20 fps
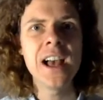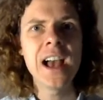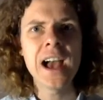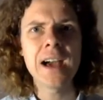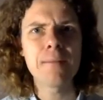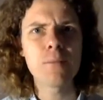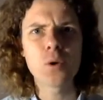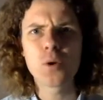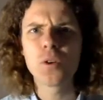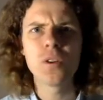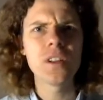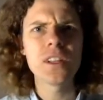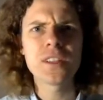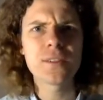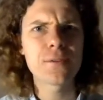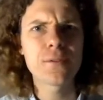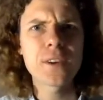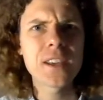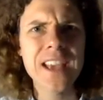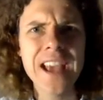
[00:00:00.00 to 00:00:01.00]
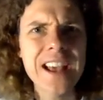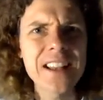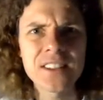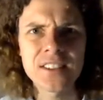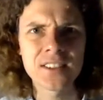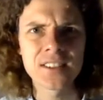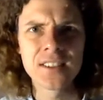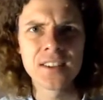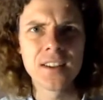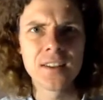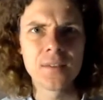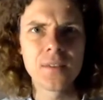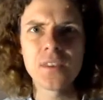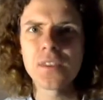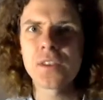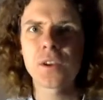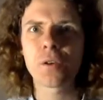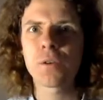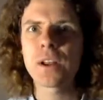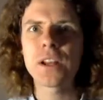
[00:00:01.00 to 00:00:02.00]
and more or less forgets that
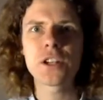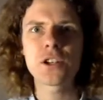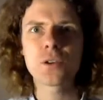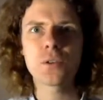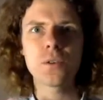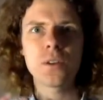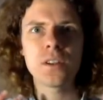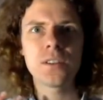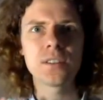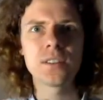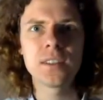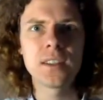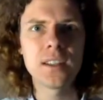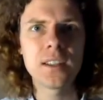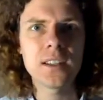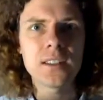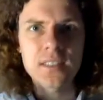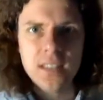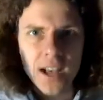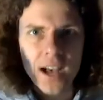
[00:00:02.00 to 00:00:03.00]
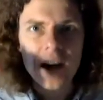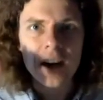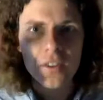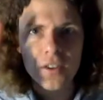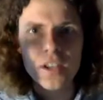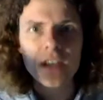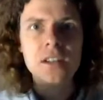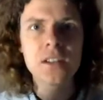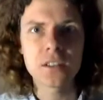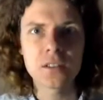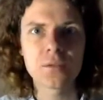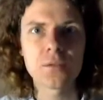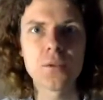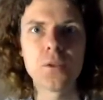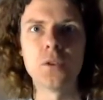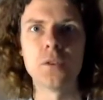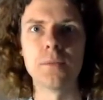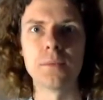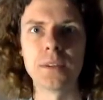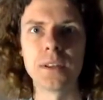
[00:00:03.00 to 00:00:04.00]
the creature is ugly and
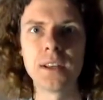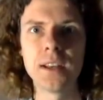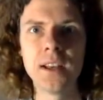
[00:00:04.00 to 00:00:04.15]
deformed.